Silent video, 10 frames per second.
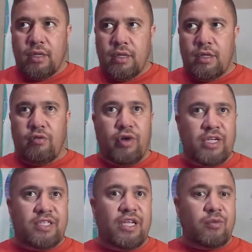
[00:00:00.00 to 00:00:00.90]
the
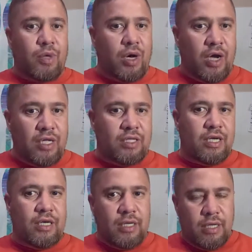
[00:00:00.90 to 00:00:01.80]
reasoning behind
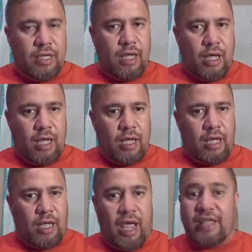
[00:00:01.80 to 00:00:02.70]
it
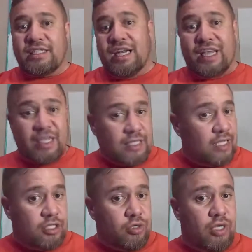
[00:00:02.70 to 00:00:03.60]
has legacy
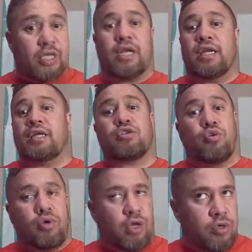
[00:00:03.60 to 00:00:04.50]
to it and has
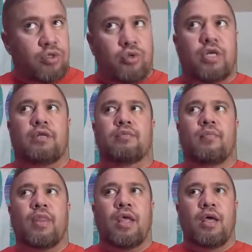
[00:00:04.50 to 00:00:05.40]
kōrero to it.
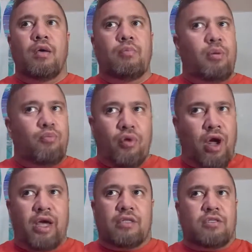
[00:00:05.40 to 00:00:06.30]
But
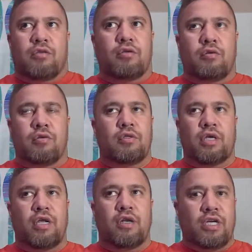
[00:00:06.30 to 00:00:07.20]
prior to
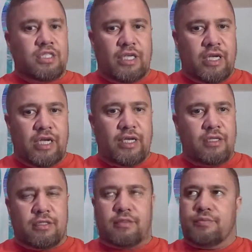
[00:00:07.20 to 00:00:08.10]
the
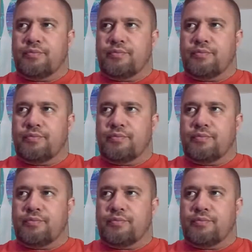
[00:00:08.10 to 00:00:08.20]
1980s,